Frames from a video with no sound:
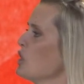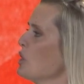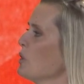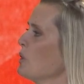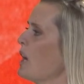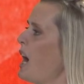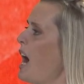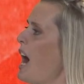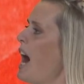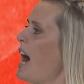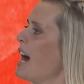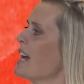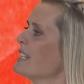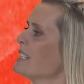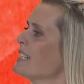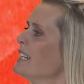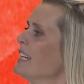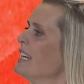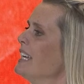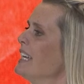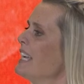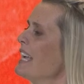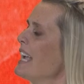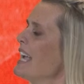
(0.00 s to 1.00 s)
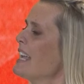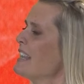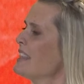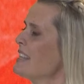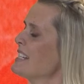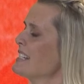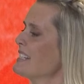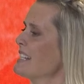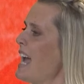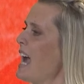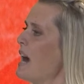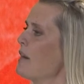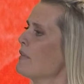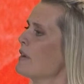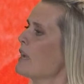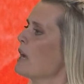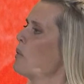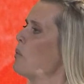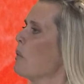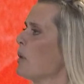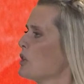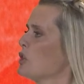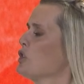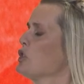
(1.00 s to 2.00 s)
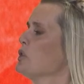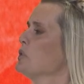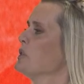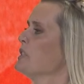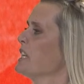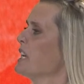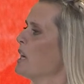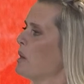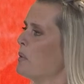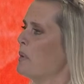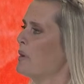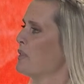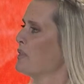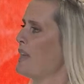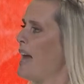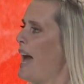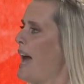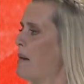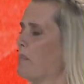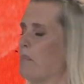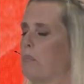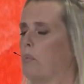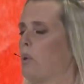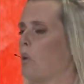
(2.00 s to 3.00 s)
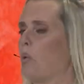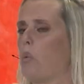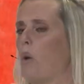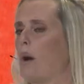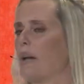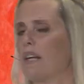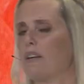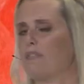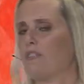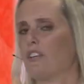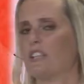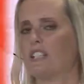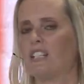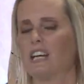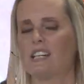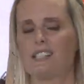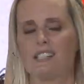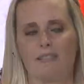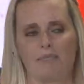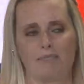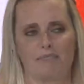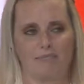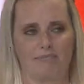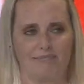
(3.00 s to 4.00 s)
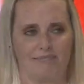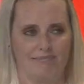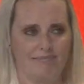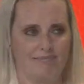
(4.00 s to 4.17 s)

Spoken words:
you, God, in this area once you deal with them. Well, what if he doesn't?